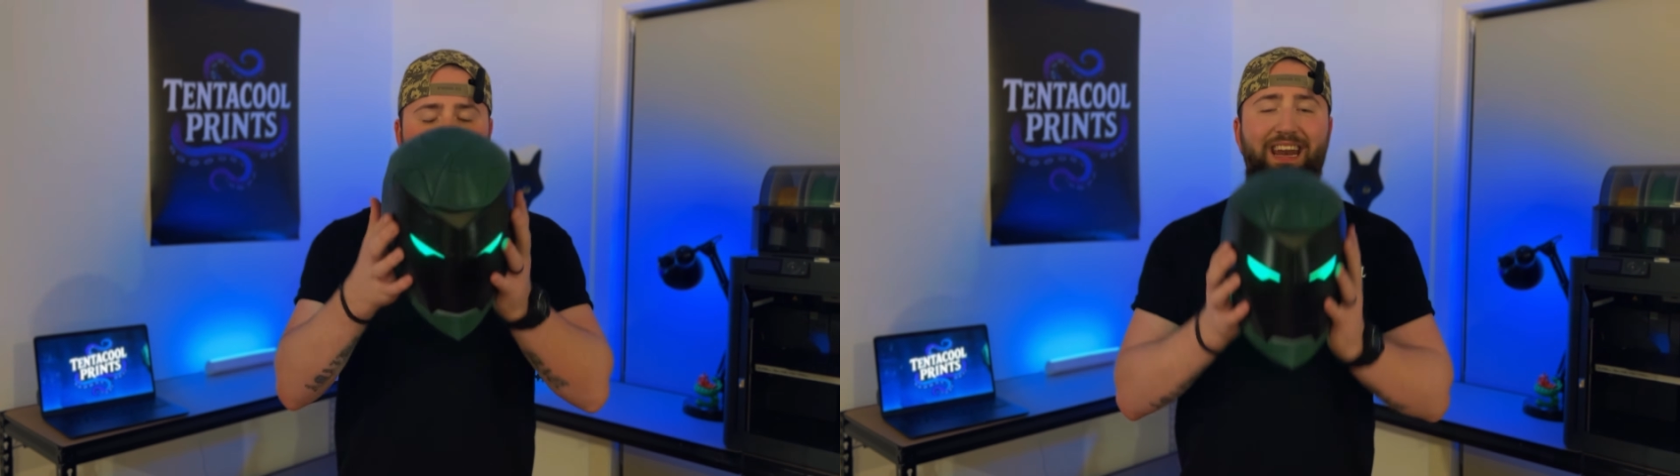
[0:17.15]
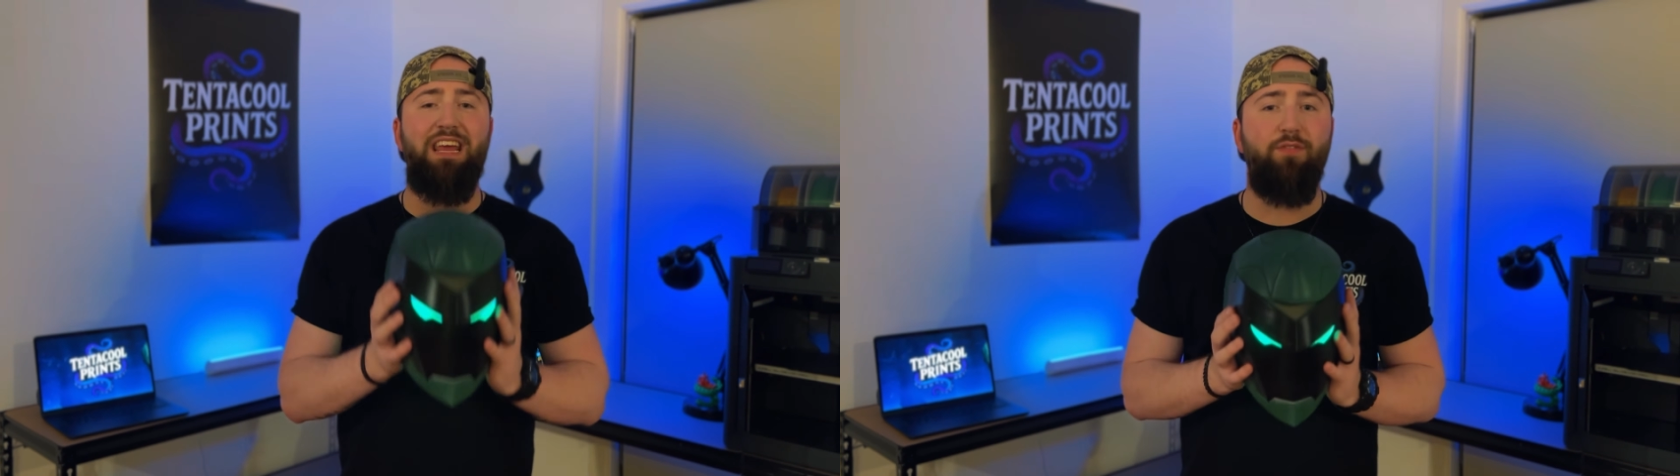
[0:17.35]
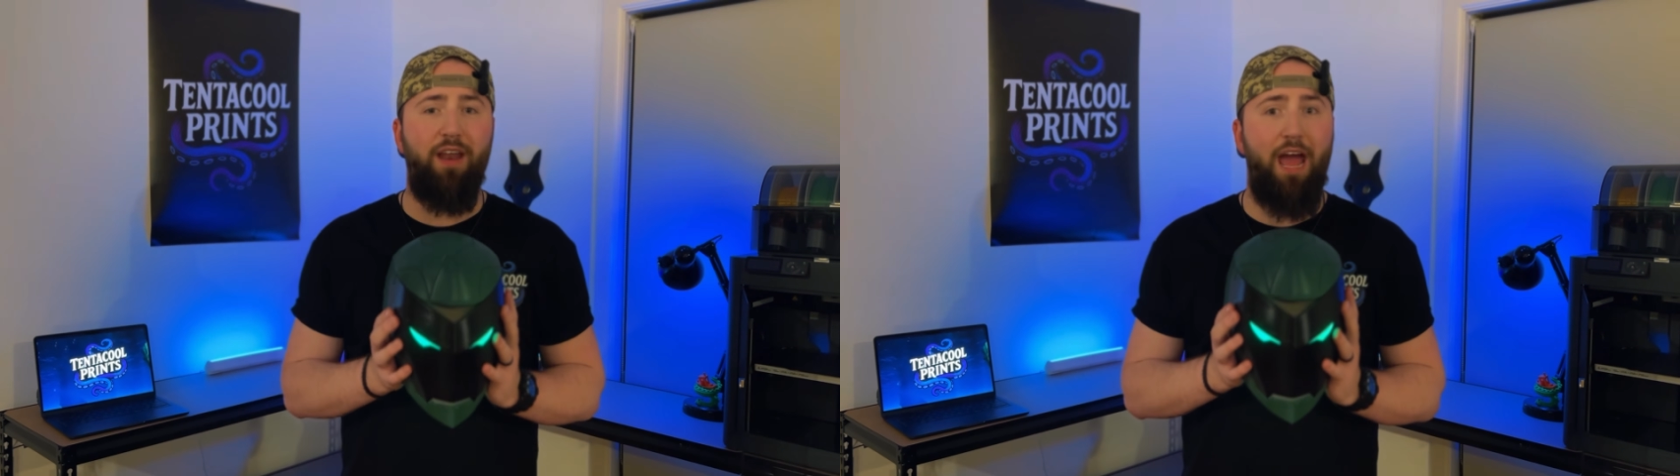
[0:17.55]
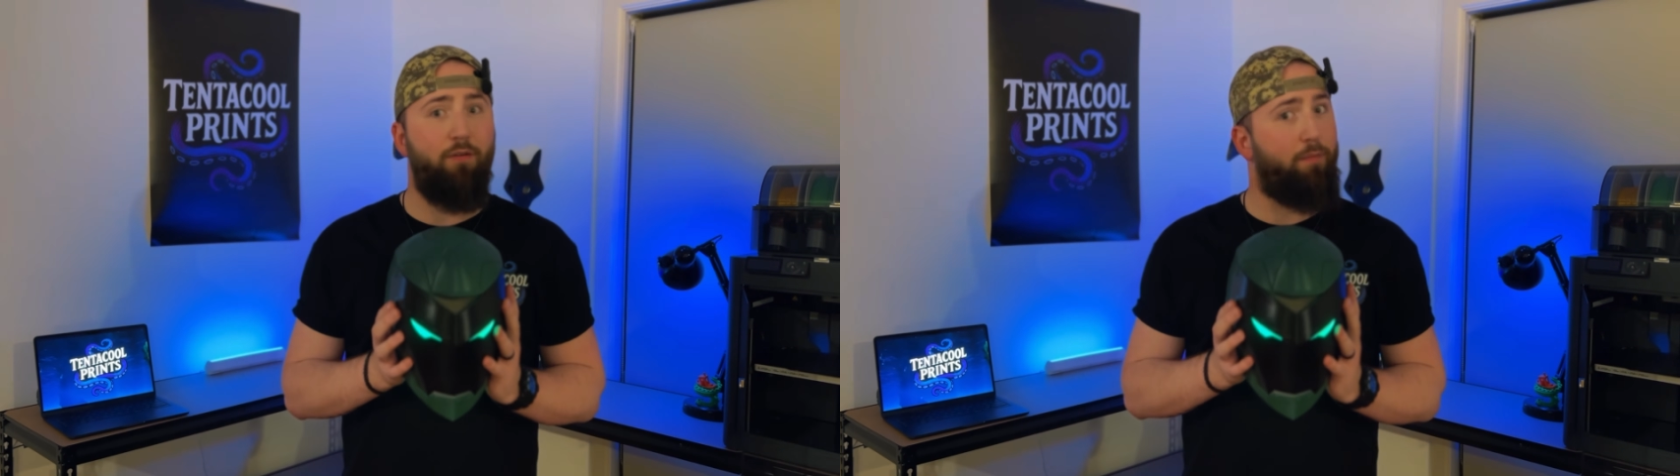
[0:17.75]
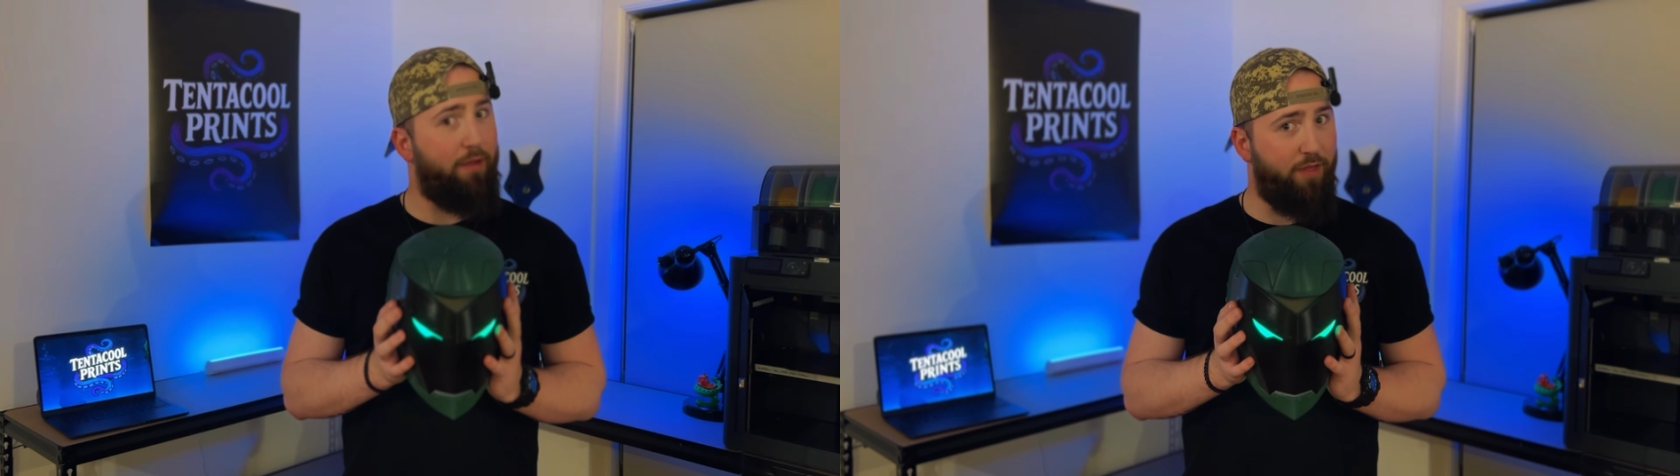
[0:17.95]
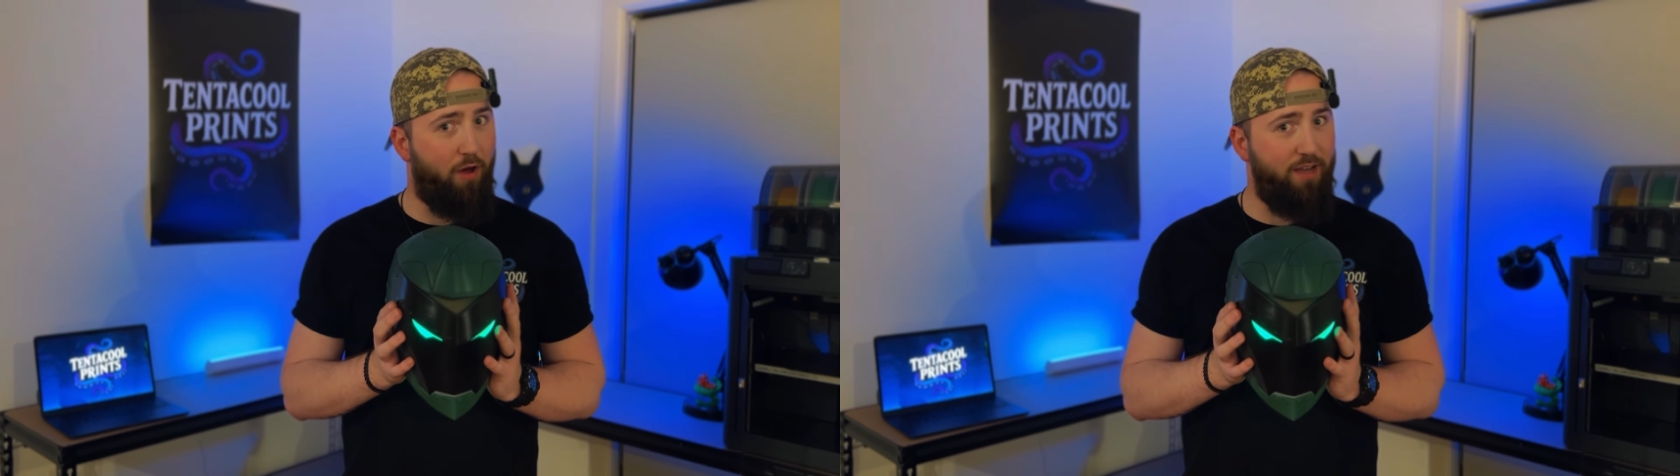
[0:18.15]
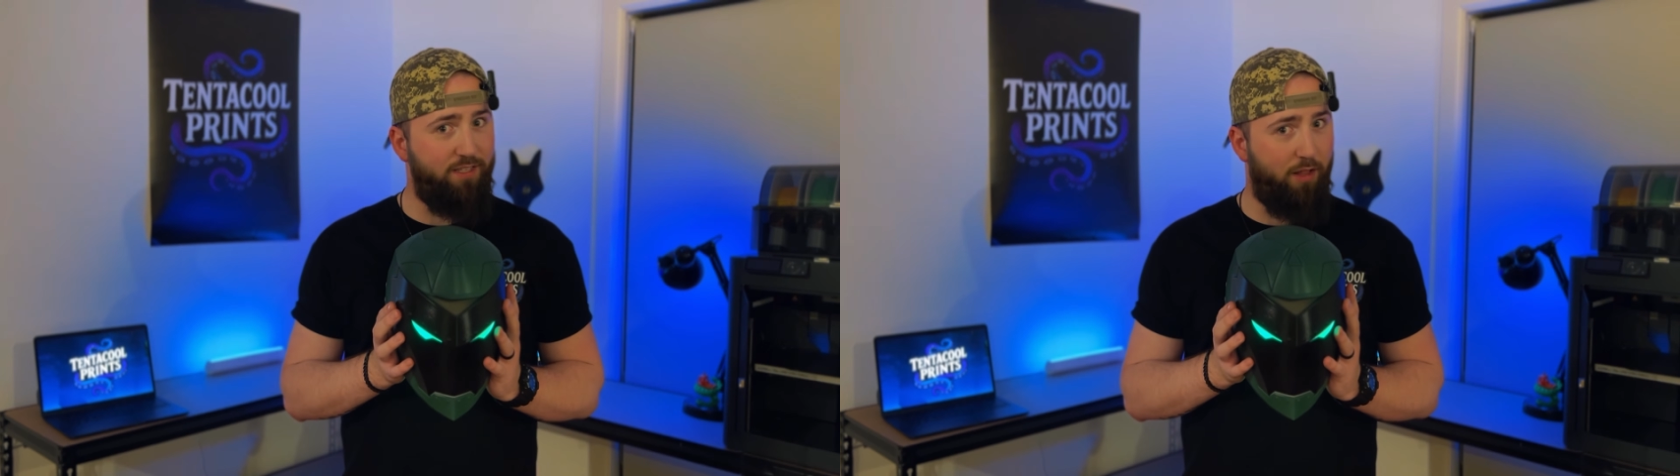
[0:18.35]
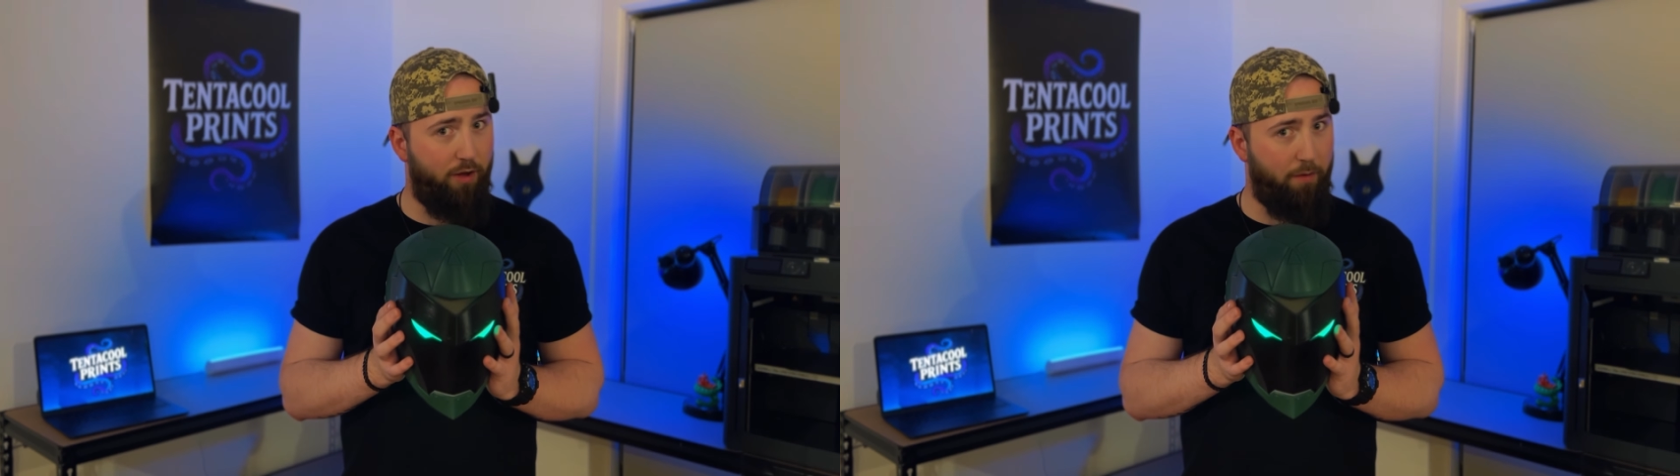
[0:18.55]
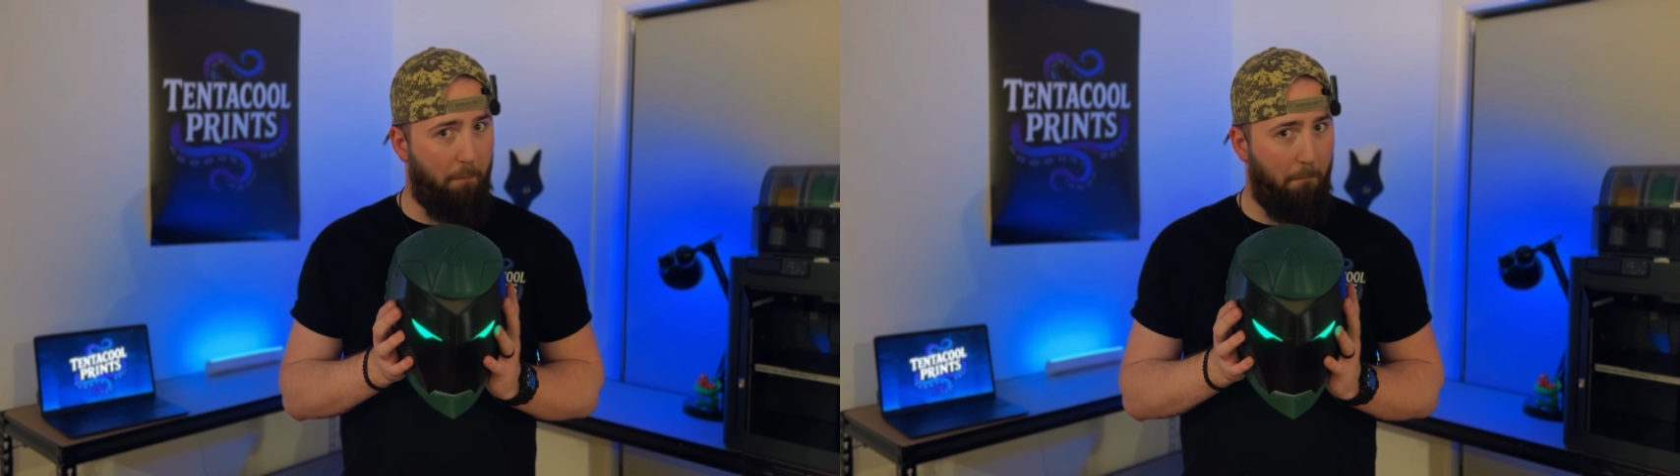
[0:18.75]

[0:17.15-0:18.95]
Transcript: and even how I made the eyes glow.